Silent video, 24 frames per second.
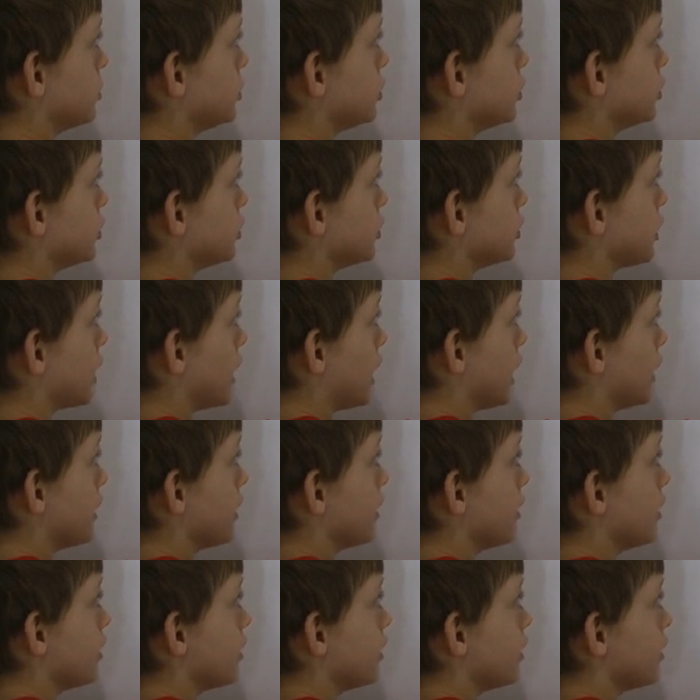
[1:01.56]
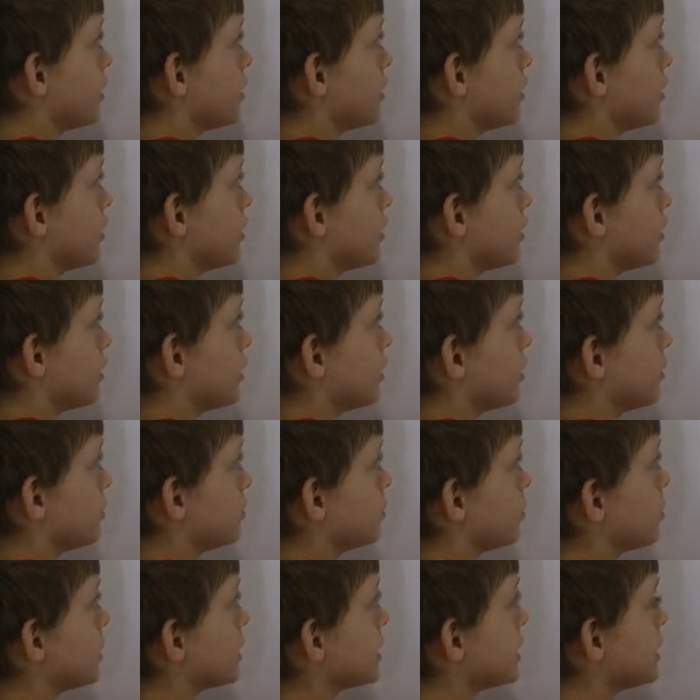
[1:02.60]
which is 9.
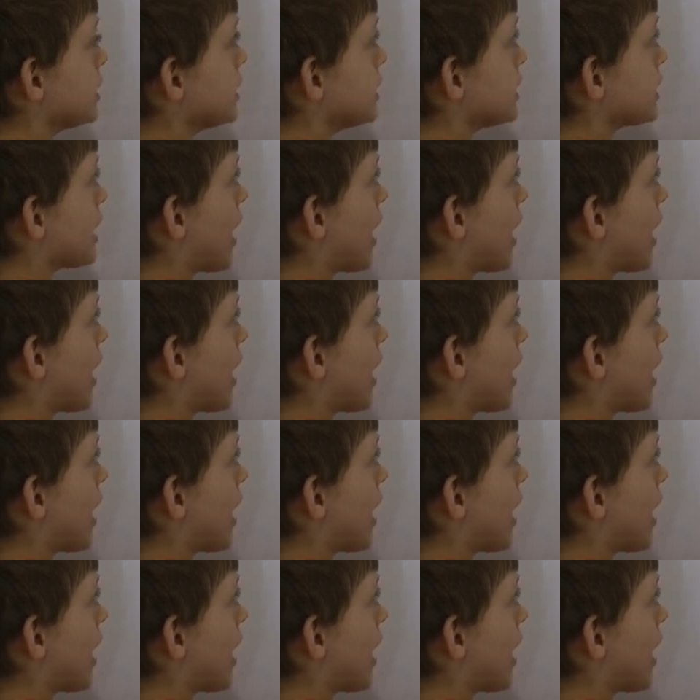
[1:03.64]
We